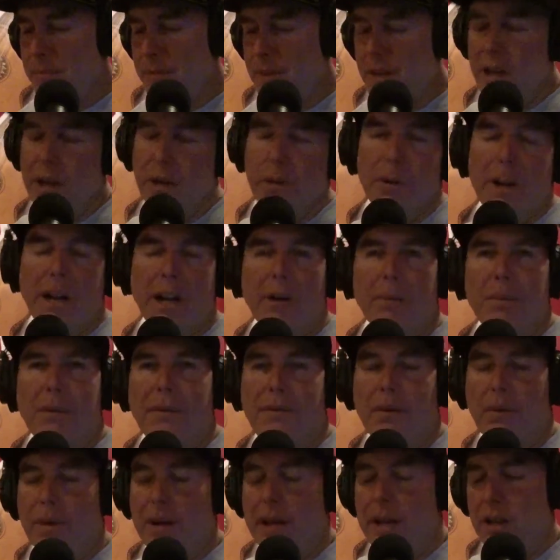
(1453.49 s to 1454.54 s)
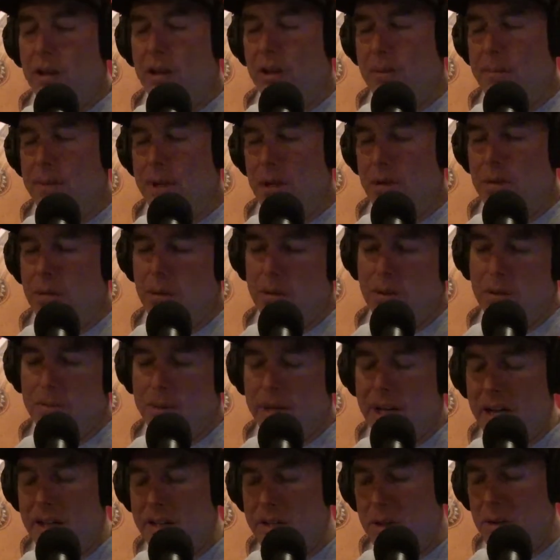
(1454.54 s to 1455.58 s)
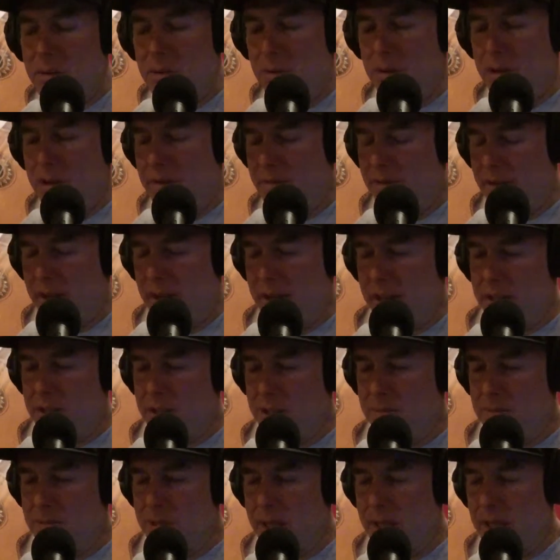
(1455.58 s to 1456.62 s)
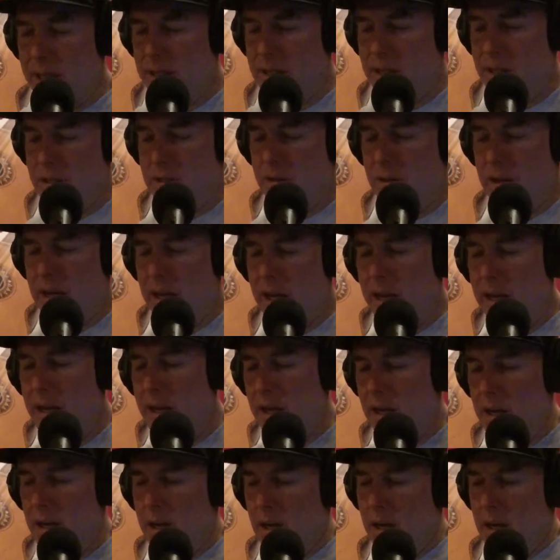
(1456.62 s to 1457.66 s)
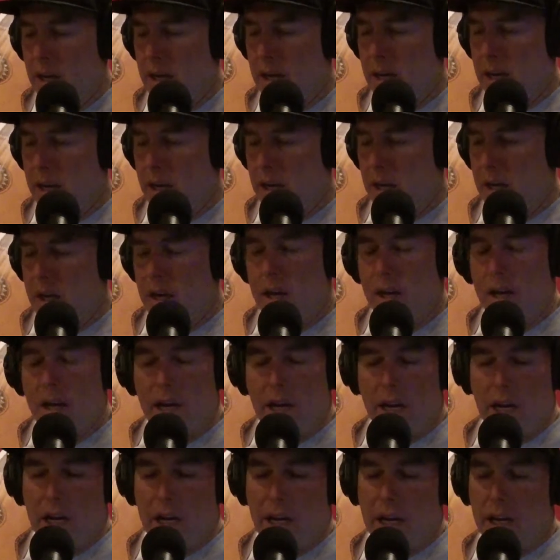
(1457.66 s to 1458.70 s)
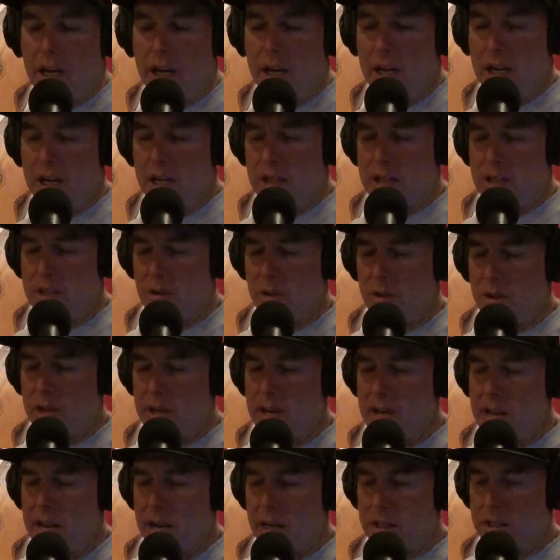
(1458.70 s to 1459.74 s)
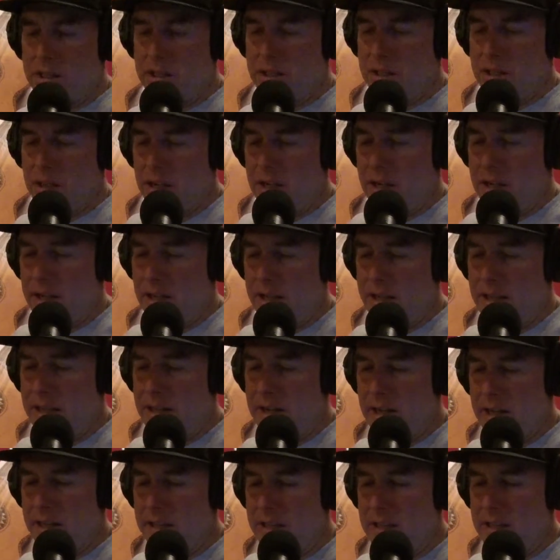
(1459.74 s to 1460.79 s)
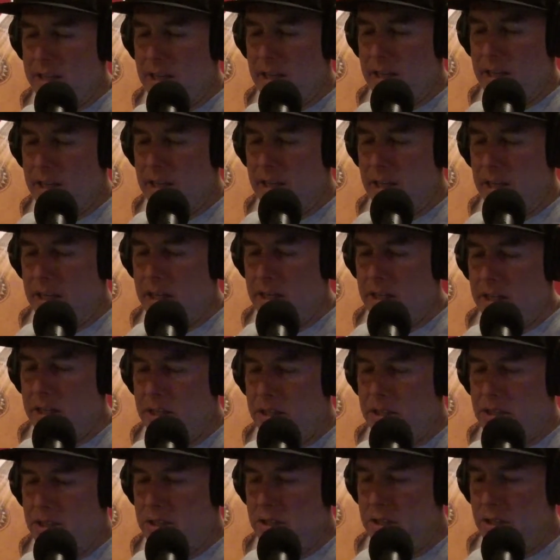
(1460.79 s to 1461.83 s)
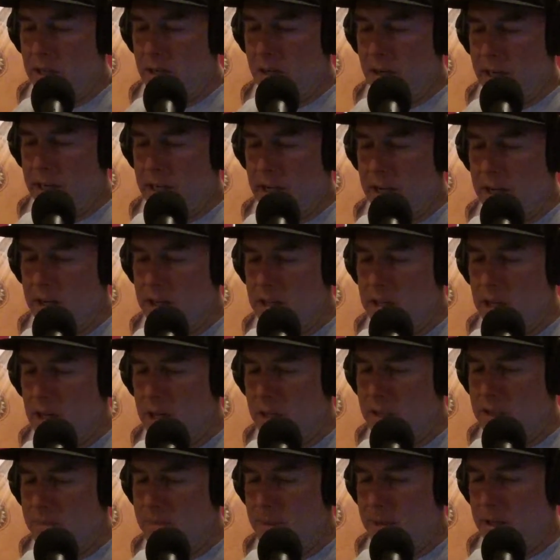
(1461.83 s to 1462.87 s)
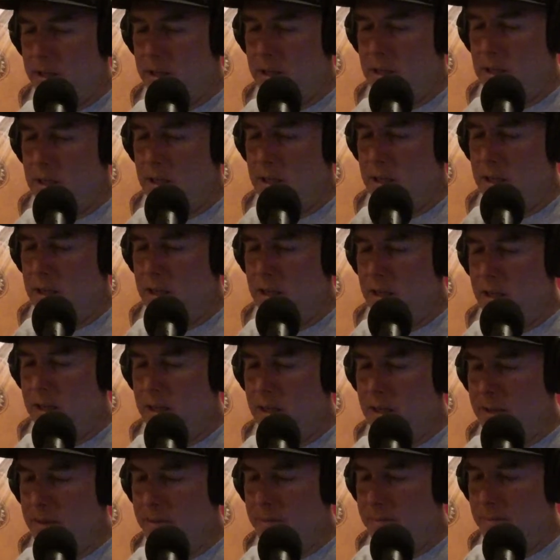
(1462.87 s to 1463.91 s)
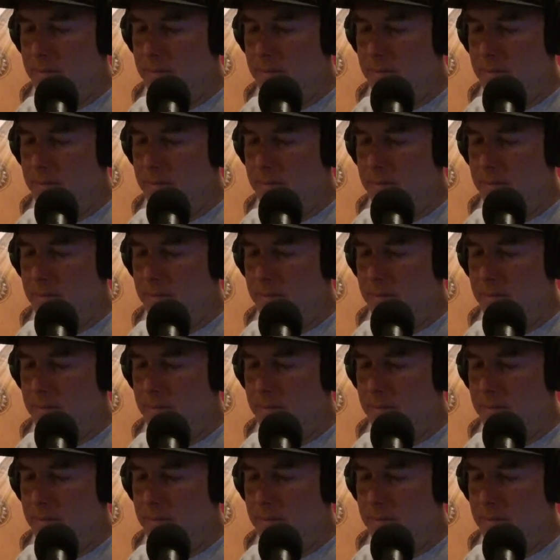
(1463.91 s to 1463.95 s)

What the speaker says: it would help if it ran a little bit cooler, but it has a cooling fan. It seems like it does okay. And so the next thing is, I kind of talked about the